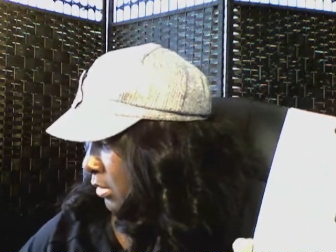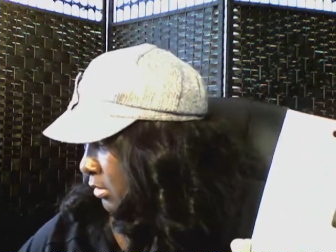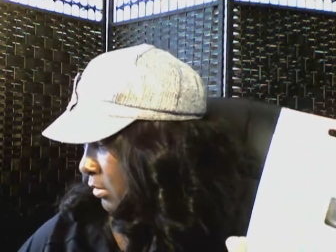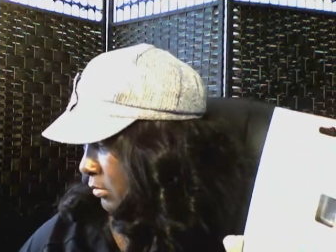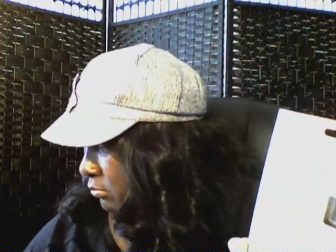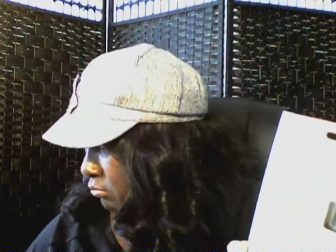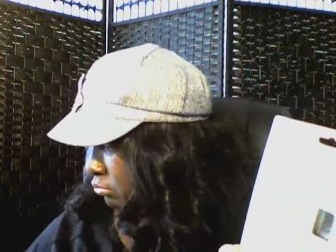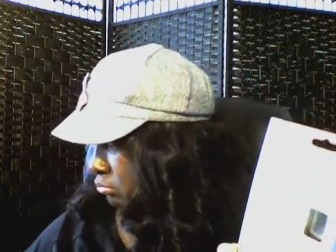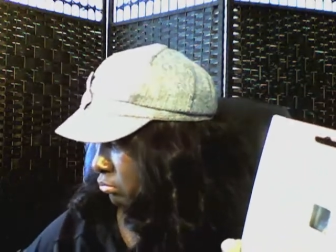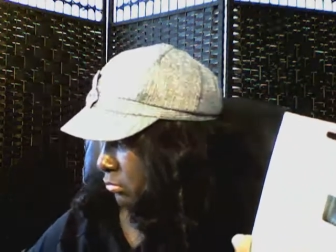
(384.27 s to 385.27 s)
Um,
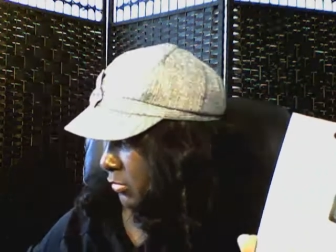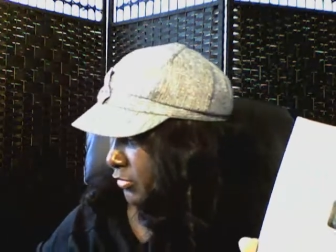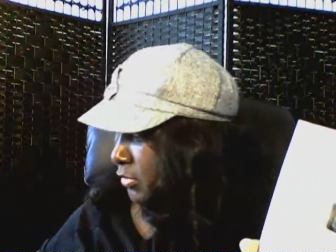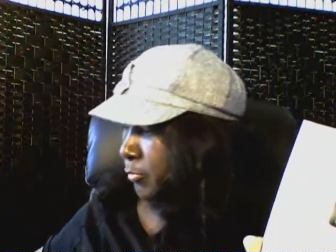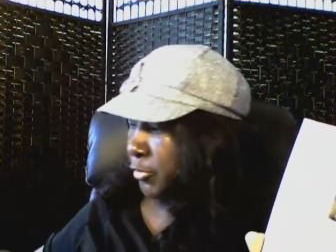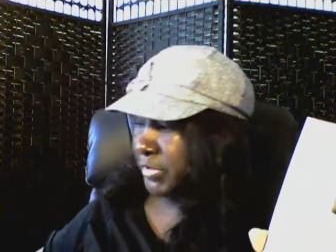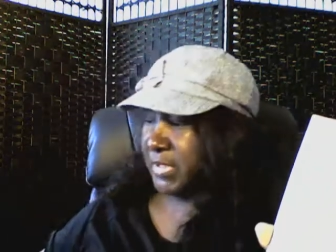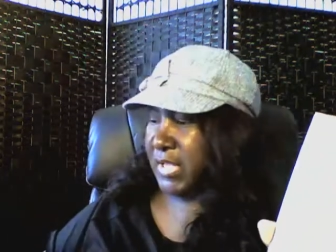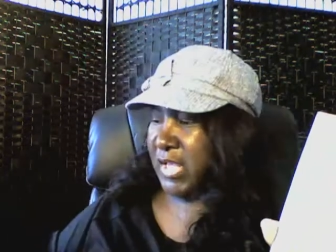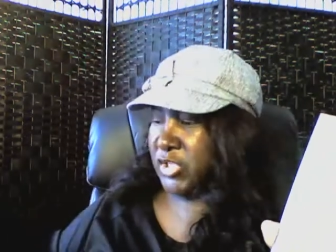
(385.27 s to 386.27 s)
on
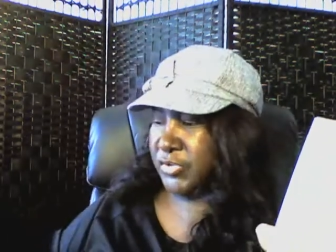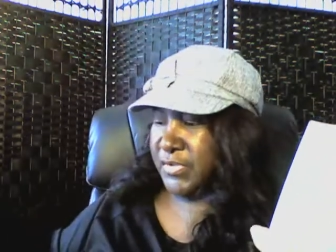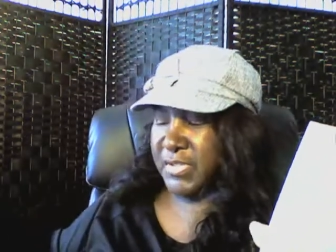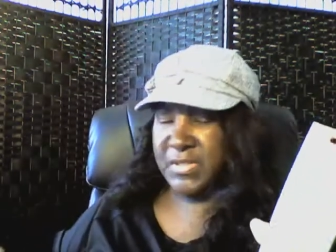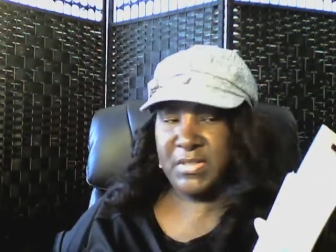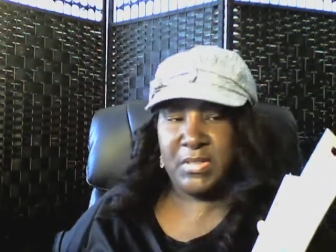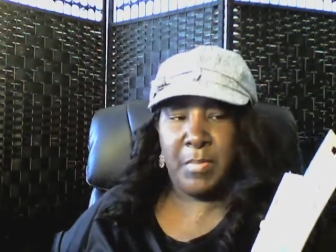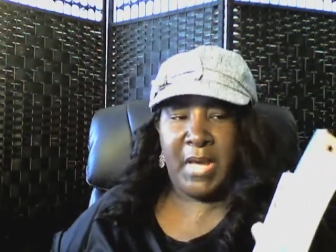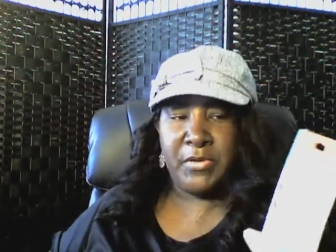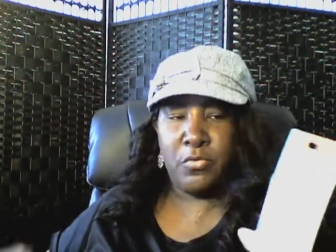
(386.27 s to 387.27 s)
numerous occasions. This is the
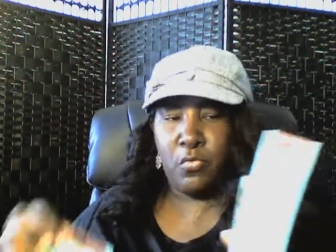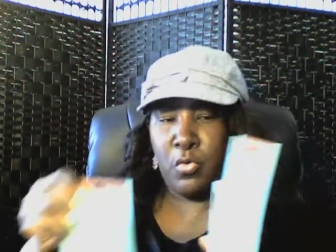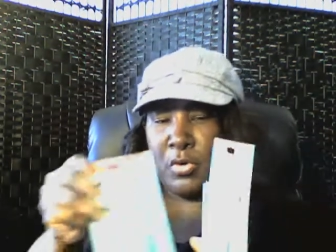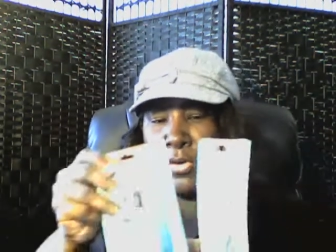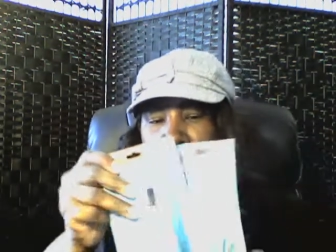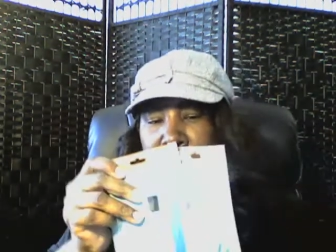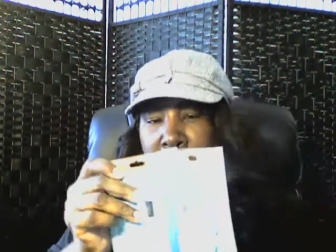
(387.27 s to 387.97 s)
body oil.